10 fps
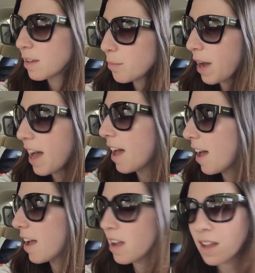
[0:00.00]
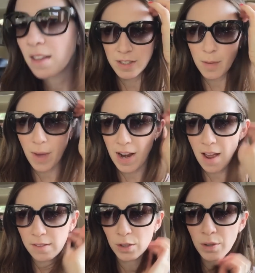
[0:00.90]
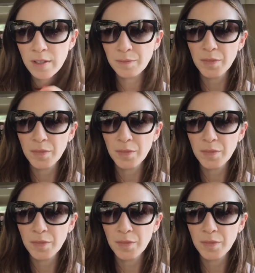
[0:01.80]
Bye. saying bye to everyone?